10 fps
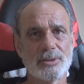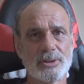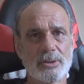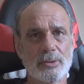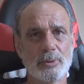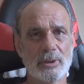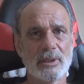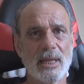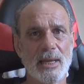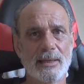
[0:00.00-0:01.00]
to
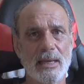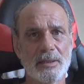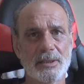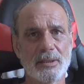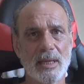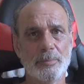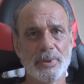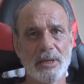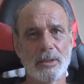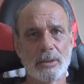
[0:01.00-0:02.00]
Wilcon out near
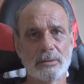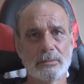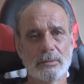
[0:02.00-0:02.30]
Empeon